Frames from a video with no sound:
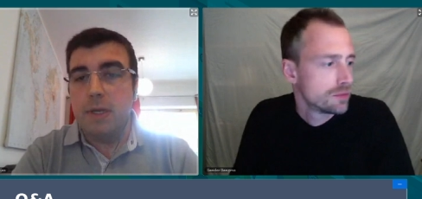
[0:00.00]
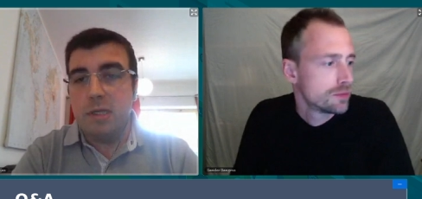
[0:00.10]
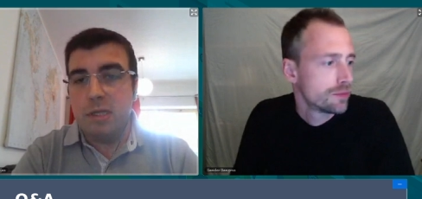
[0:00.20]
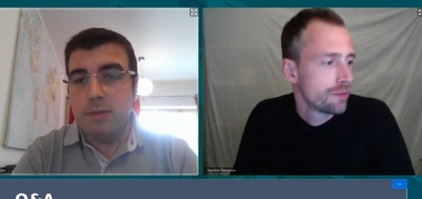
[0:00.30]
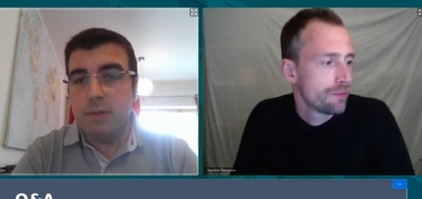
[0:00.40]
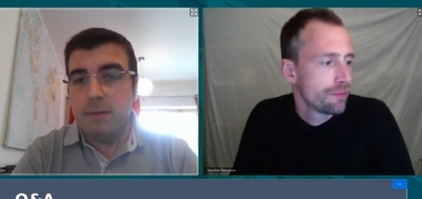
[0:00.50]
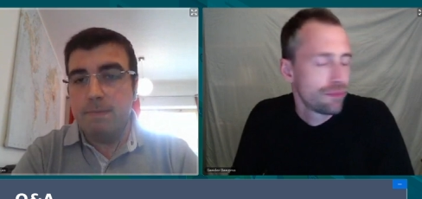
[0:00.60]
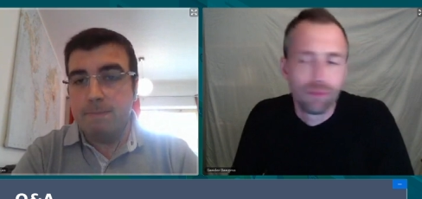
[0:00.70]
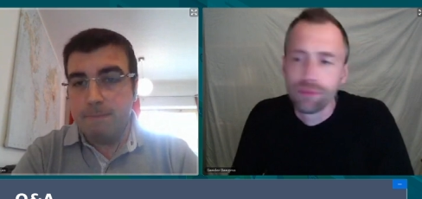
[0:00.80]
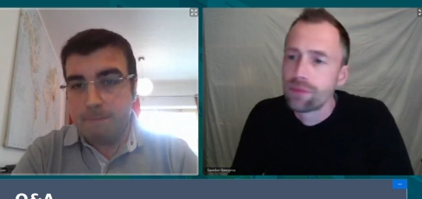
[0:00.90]
Speaker 1: to pay
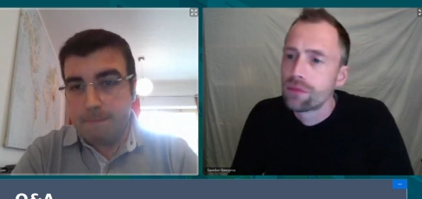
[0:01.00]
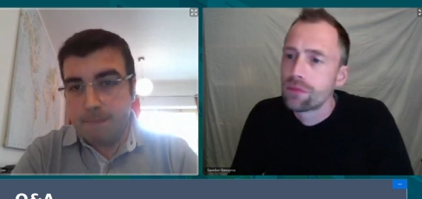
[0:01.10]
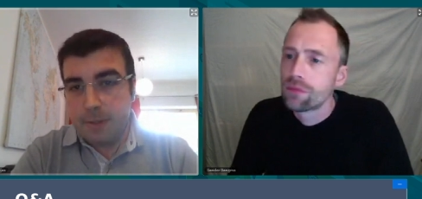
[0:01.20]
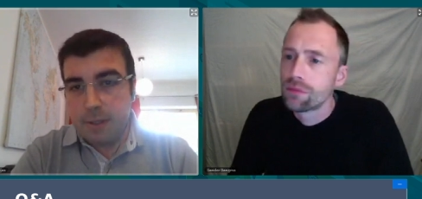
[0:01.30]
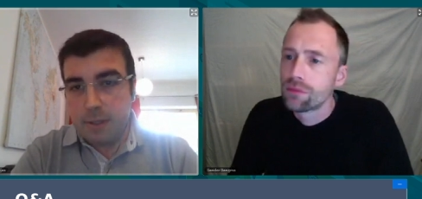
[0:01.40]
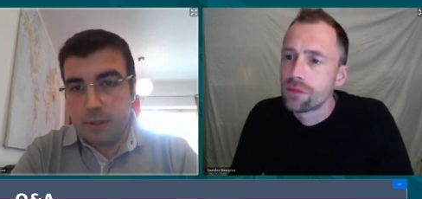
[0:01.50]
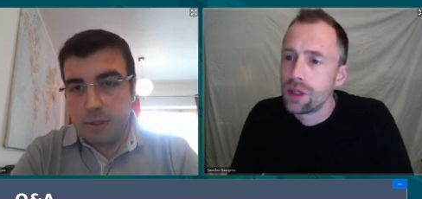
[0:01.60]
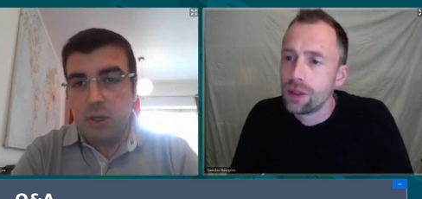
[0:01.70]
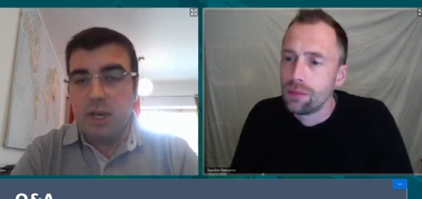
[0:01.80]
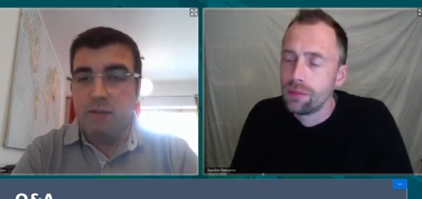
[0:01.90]
something.
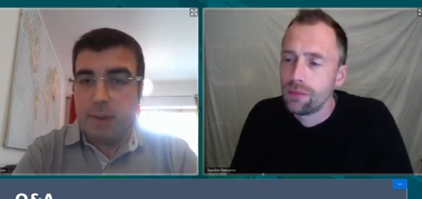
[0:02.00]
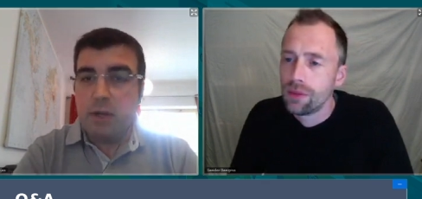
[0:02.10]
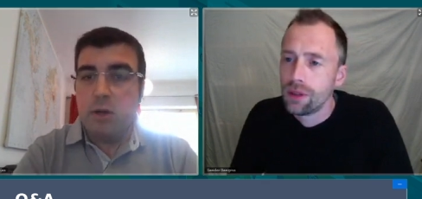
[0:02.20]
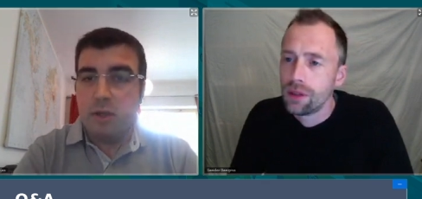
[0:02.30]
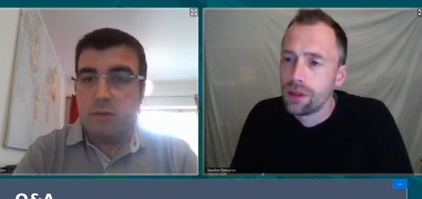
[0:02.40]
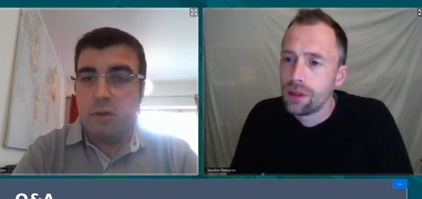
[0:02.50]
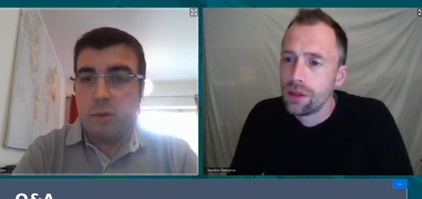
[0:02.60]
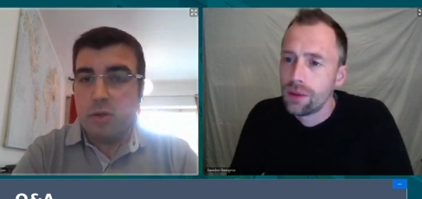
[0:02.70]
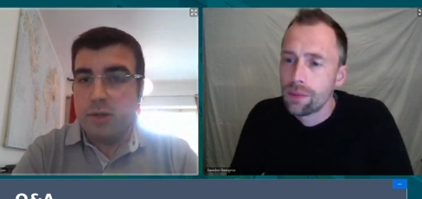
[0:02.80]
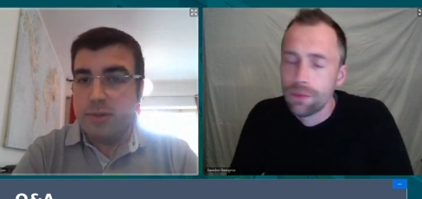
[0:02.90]
Yeah. You have a
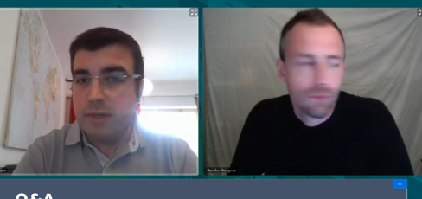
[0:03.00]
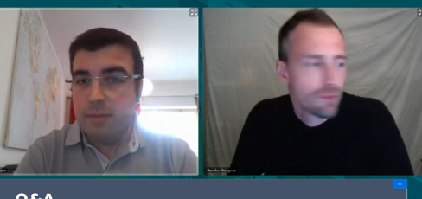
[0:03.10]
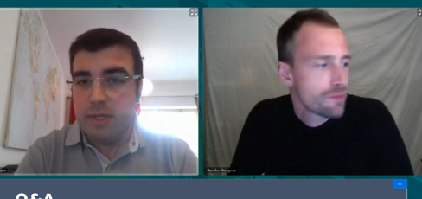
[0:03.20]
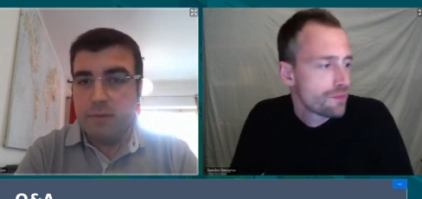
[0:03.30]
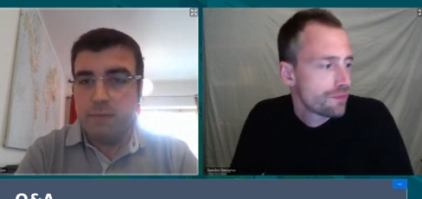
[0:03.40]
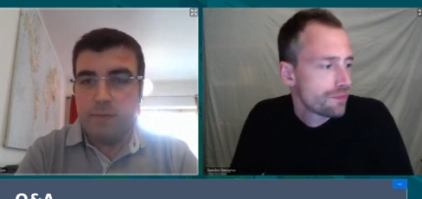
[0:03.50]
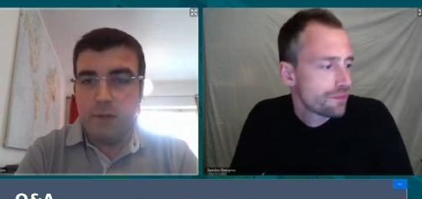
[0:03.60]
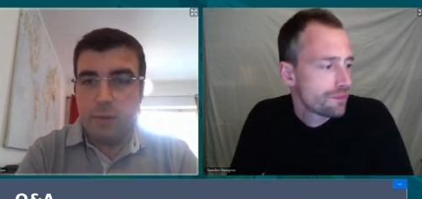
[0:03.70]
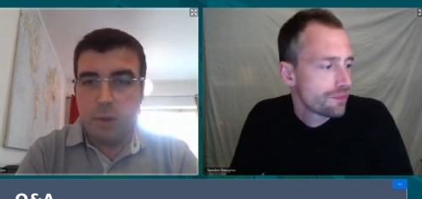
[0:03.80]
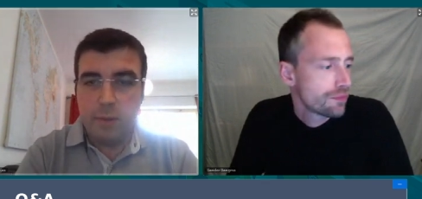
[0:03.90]
Microsoft subscription, but
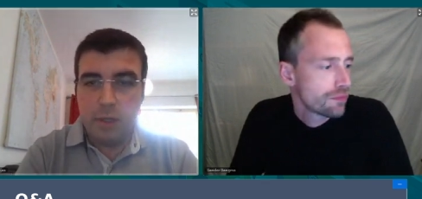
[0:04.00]
for the